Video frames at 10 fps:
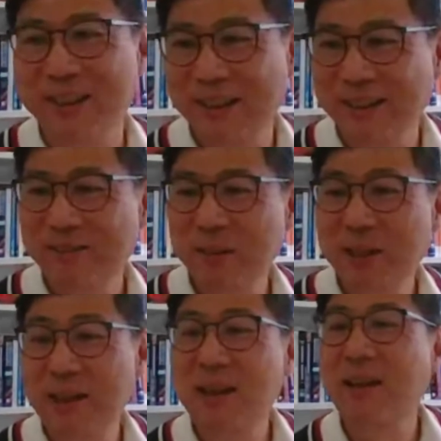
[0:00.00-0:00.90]
Yeah,
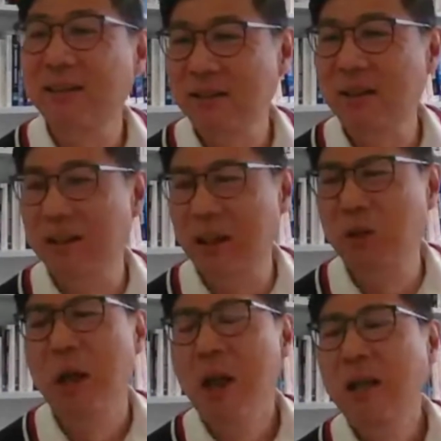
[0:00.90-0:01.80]
but yeah,
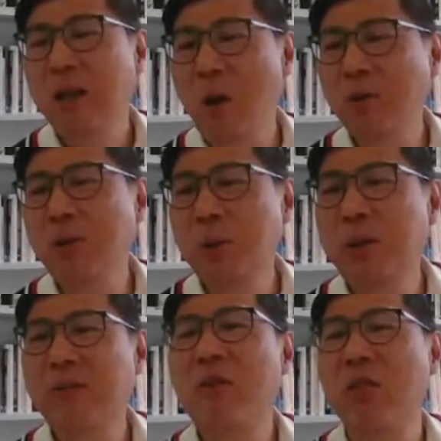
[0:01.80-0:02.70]
they go on to
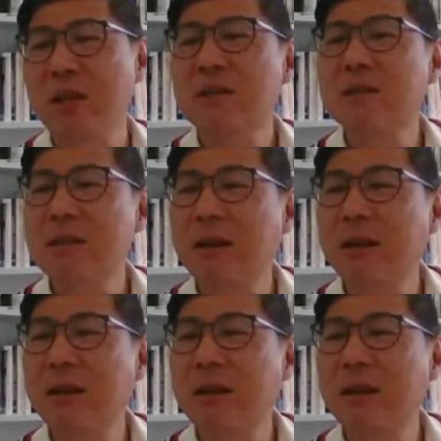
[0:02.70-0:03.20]
do different things.